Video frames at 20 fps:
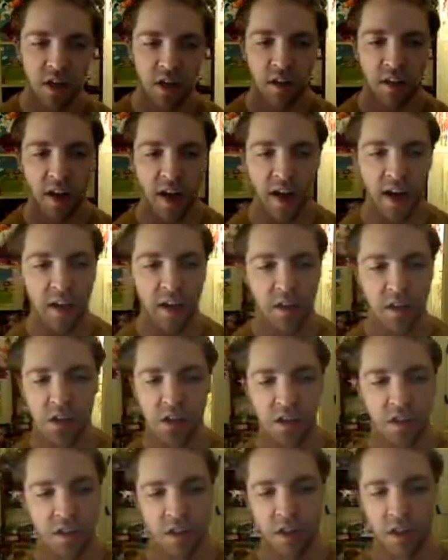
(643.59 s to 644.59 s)
that
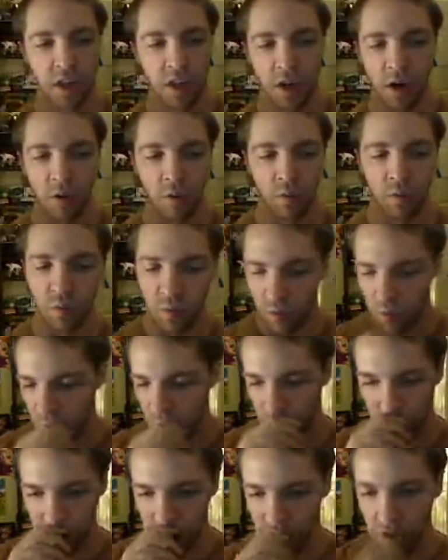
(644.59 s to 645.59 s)
just you don't
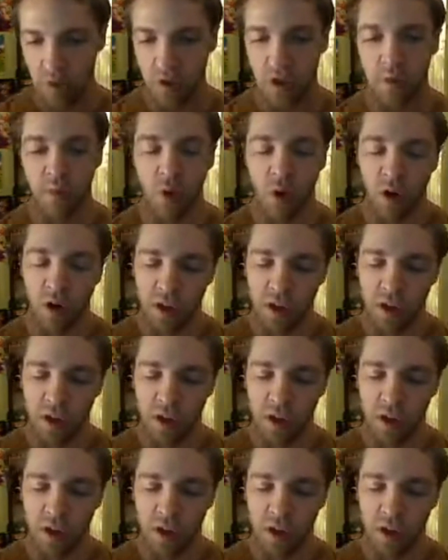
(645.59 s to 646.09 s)
really do anymore.